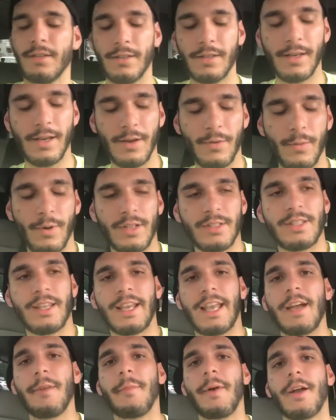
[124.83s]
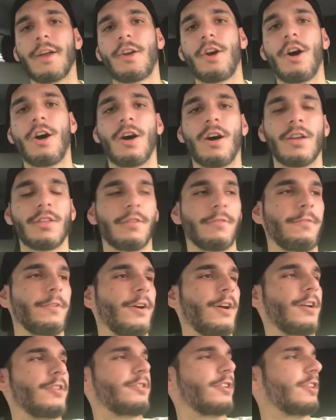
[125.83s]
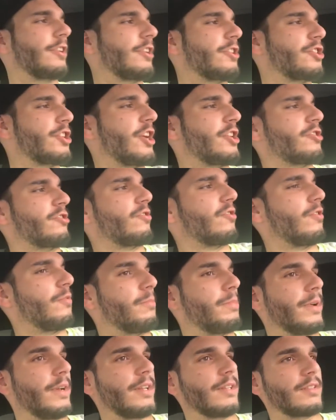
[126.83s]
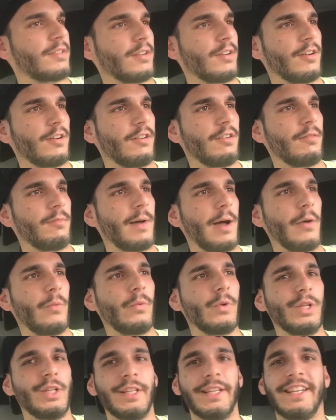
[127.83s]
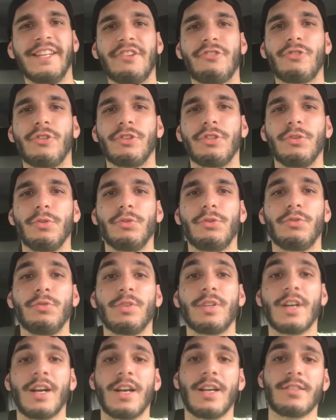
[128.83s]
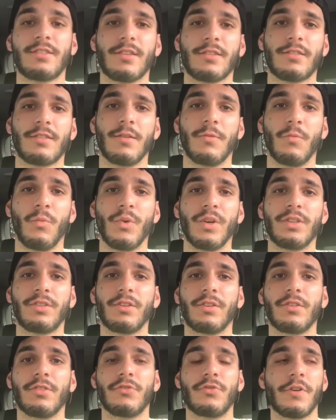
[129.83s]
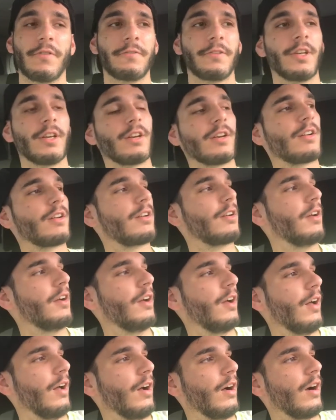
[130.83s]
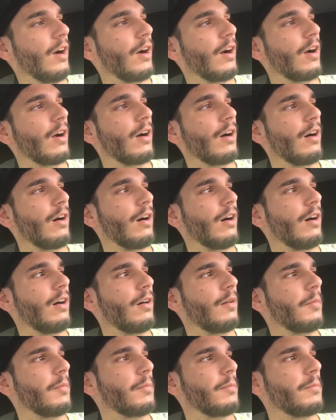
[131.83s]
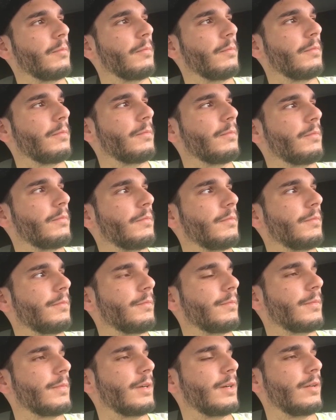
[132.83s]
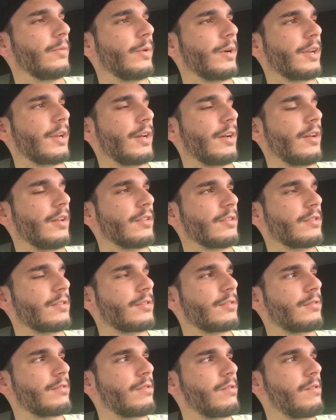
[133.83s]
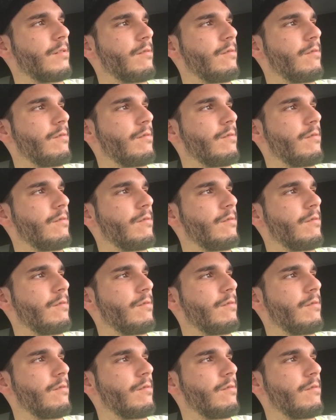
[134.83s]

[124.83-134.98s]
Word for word: Yeah, once I get my car, the vlogs are going to change a little bit. Um, I will introduce you guys to some winter drifting. Um, what else?